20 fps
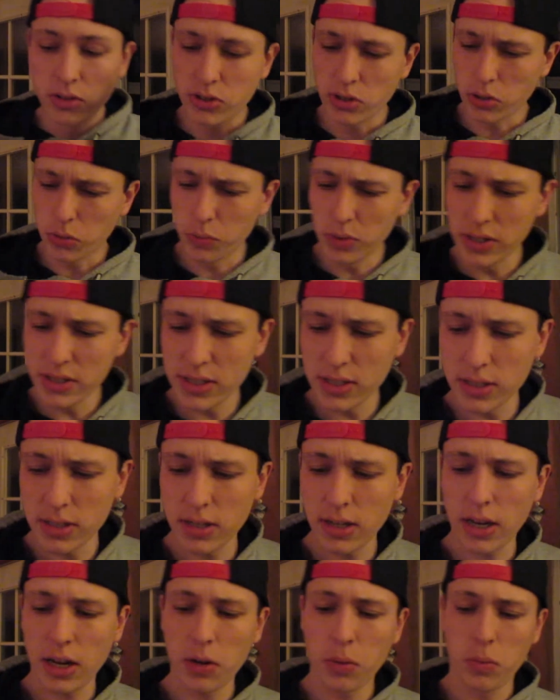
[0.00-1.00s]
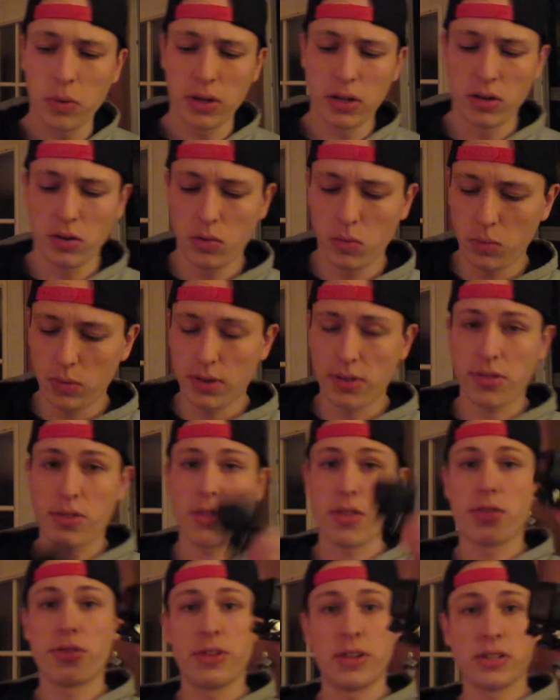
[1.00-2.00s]
So the reason I went with
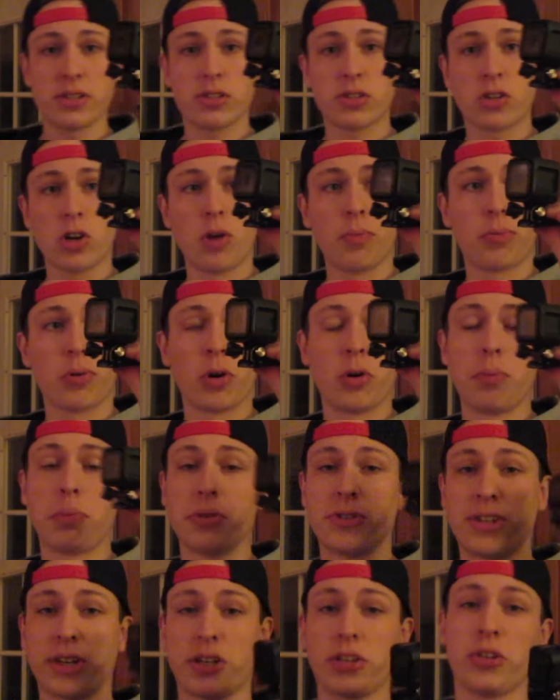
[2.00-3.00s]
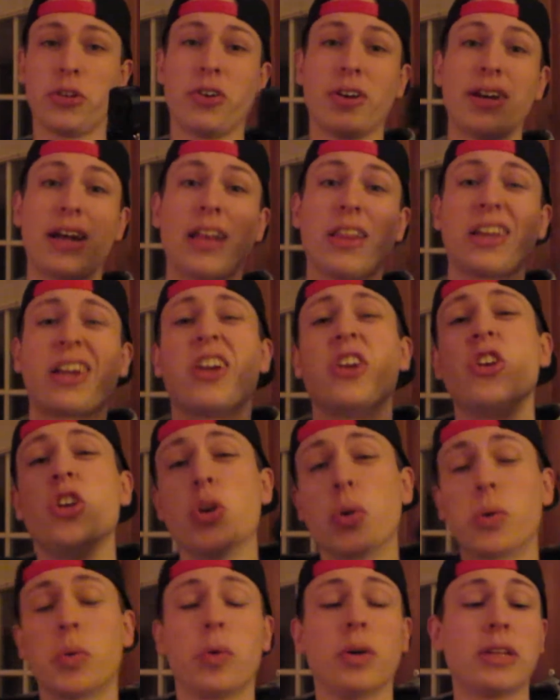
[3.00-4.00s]
this GoPro in particular and not like a
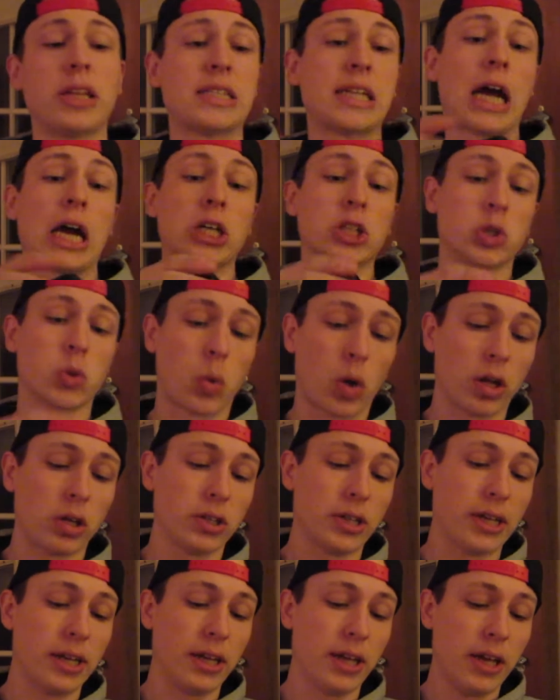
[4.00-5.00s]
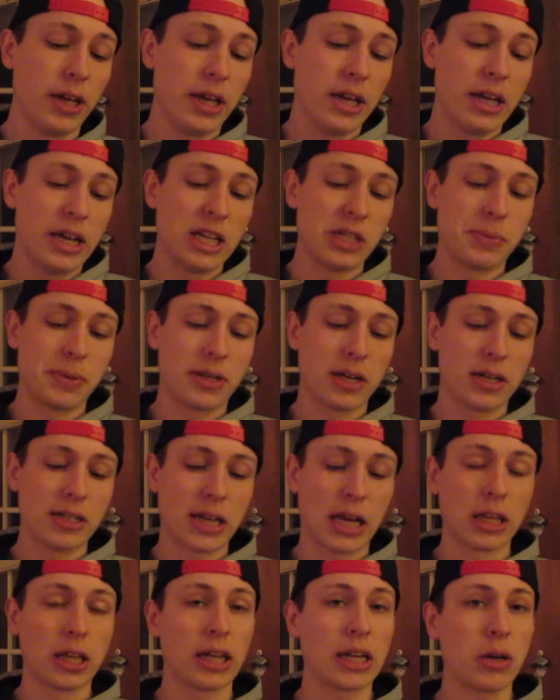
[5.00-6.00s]
newer one that's higher quality is because
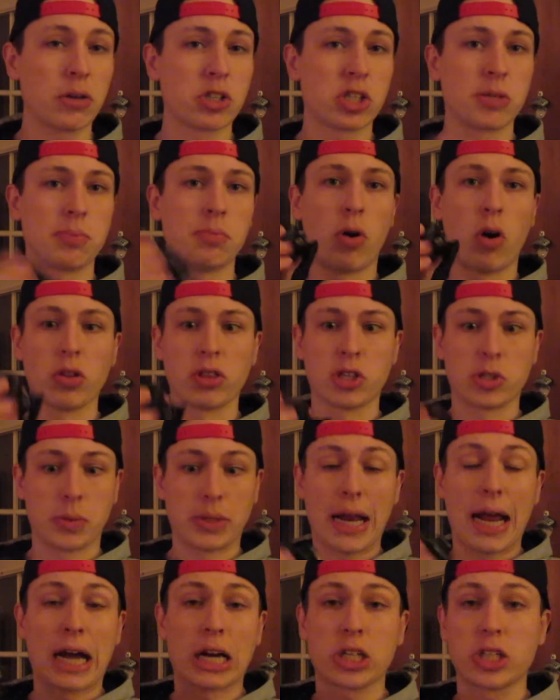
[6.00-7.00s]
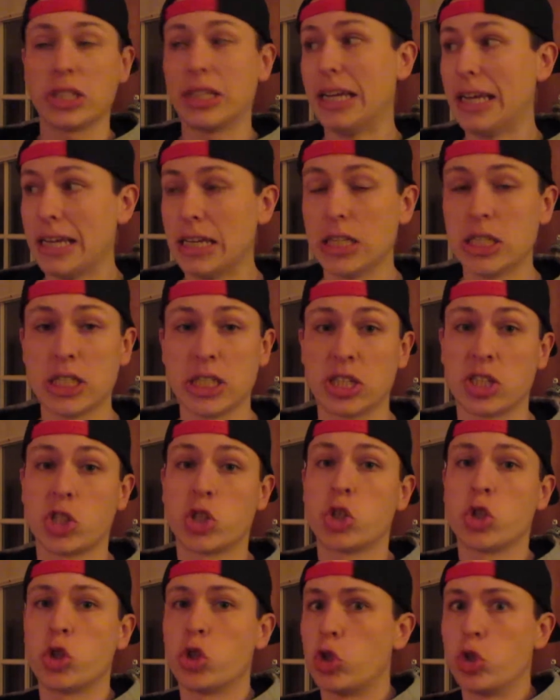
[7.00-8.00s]
I like how small this one actually is. It's
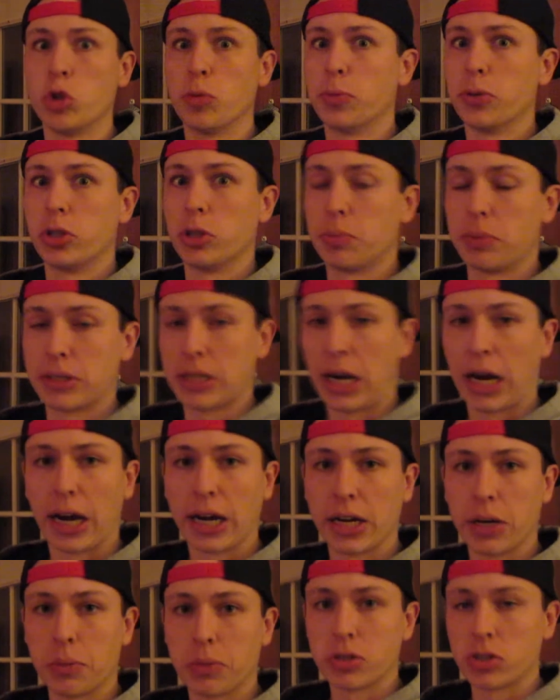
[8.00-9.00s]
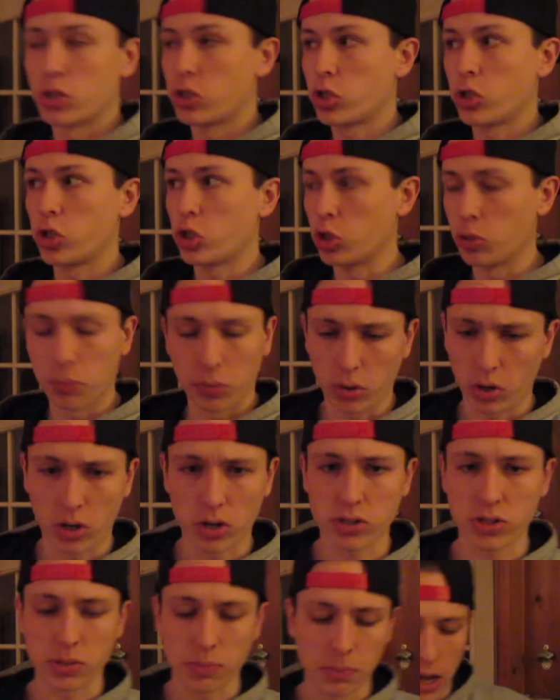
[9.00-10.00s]
super duper tiny, which is super
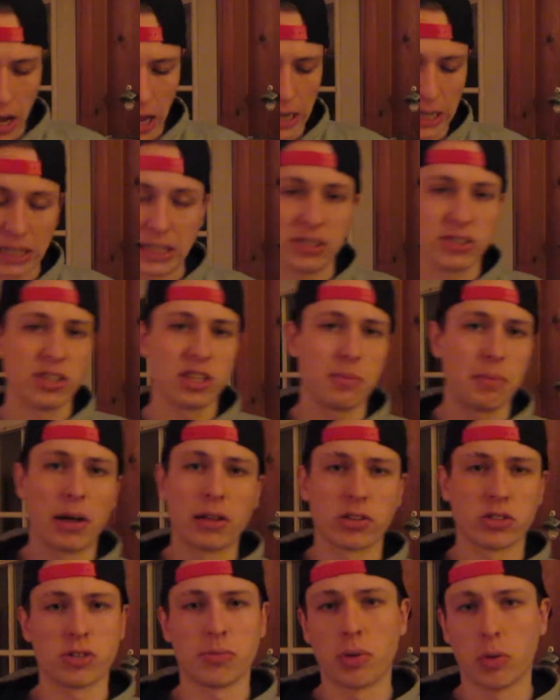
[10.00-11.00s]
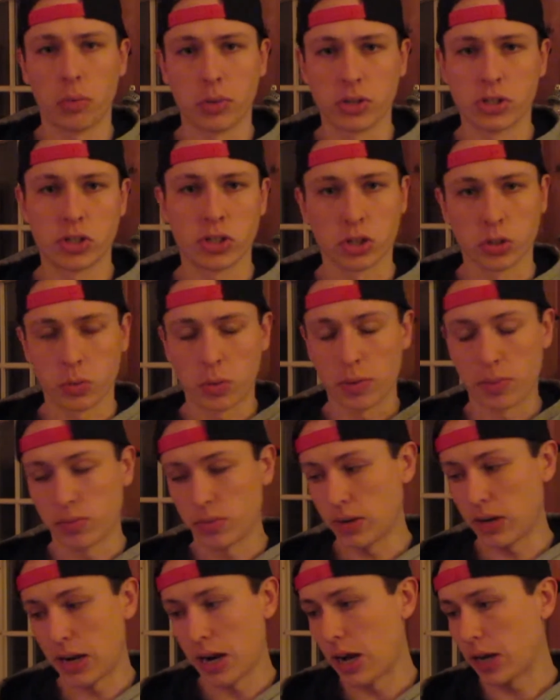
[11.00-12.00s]
awesome. I can easily mount this on my windshield
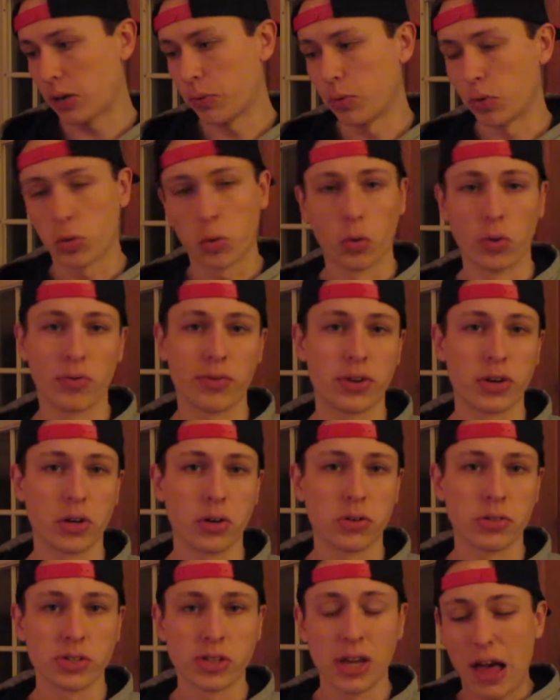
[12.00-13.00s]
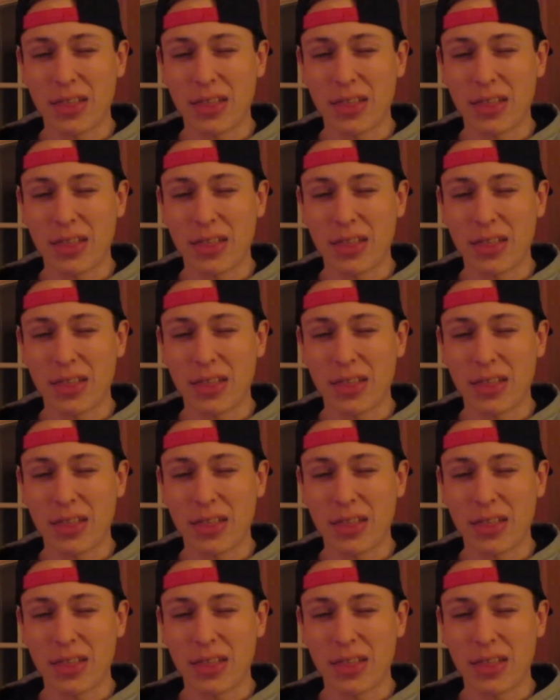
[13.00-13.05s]
and I can record videos.